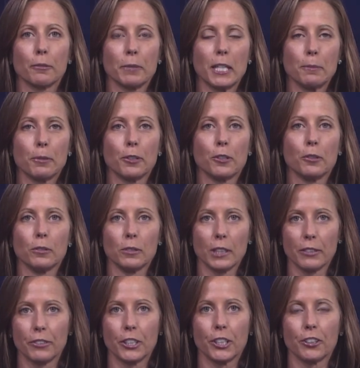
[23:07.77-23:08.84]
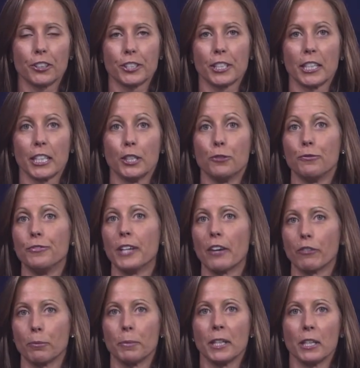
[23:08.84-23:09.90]
people who live in New York City who've
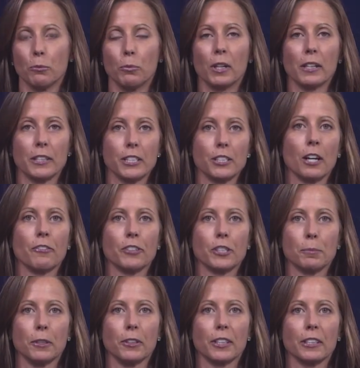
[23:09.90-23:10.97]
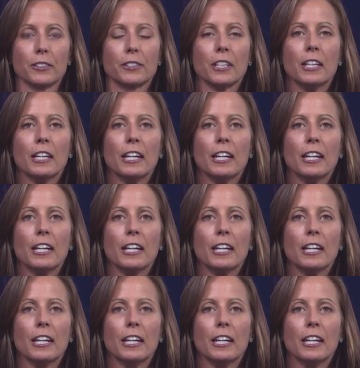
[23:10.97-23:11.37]
never been in one of these office buildings.